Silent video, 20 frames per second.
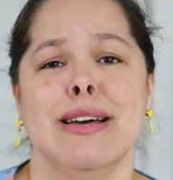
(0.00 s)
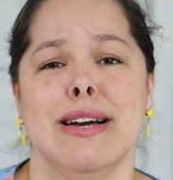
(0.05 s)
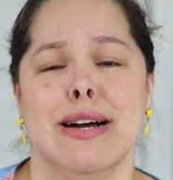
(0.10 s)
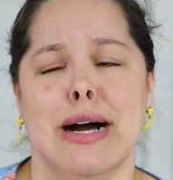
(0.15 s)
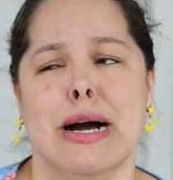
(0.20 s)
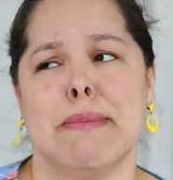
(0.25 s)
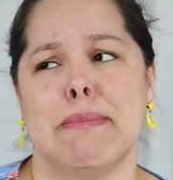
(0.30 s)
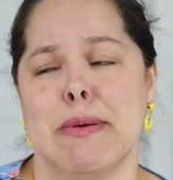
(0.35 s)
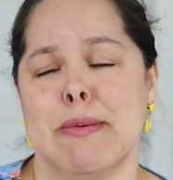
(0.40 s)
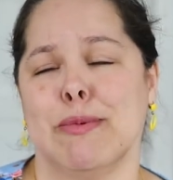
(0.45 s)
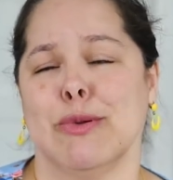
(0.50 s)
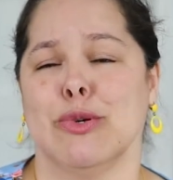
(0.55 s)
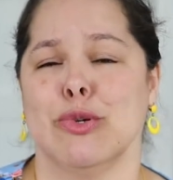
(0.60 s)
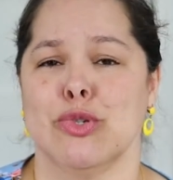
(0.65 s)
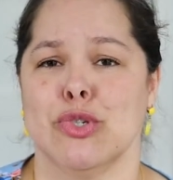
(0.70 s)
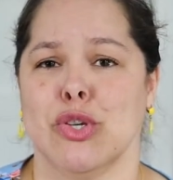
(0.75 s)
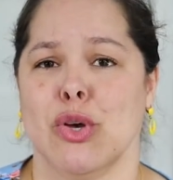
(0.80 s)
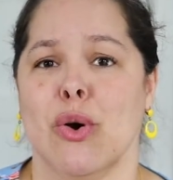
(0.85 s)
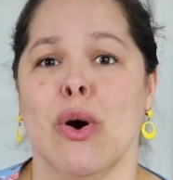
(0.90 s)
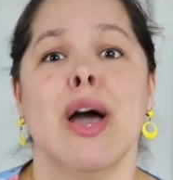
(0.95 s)
Uh, people who
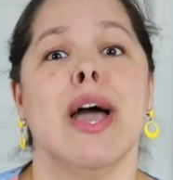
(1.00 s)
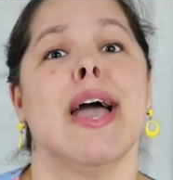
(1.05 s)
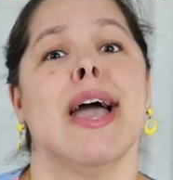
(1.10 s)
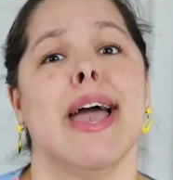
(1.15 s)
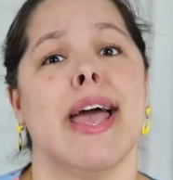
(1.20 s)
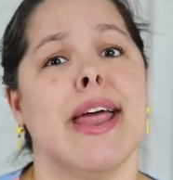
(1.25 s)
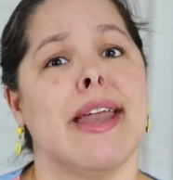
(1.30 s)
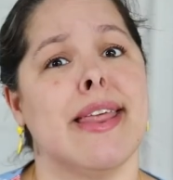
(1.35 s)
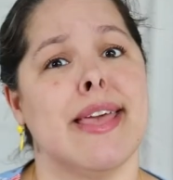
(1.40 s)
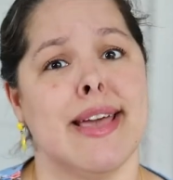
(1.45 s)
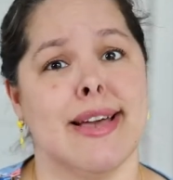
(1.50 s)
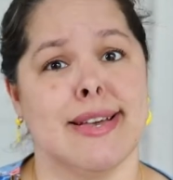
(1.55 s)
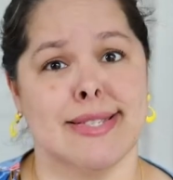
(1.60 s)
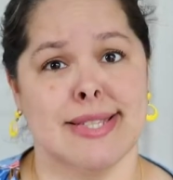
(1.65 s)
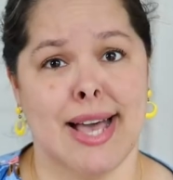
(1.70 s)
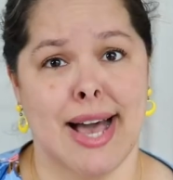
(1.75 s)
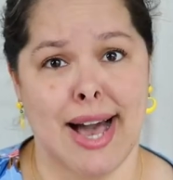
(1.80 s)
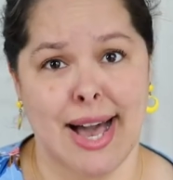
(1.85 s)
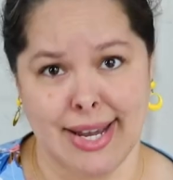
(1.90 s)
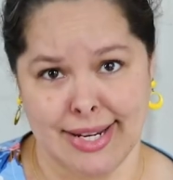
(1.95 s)
sew. And
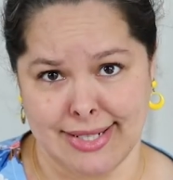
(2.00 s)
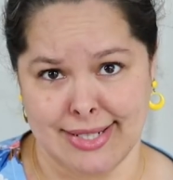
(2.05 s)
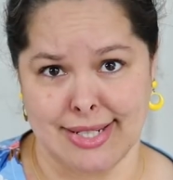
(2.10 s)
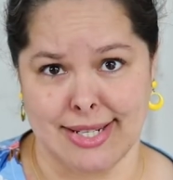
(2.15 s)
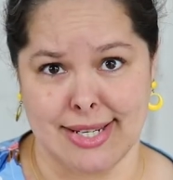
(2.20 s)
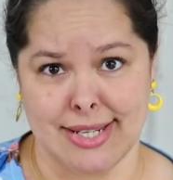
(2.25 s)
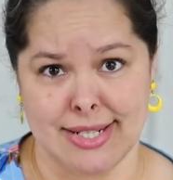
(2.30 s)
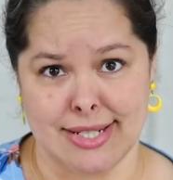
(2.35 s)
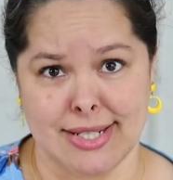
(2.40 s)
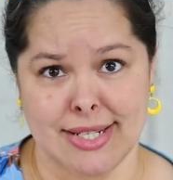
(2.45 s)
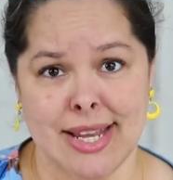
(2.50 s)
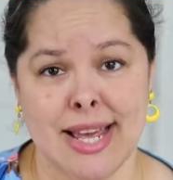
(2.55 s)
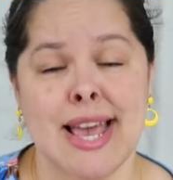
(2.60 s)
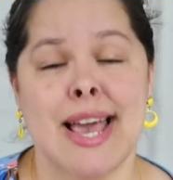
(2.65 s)
yes, I did.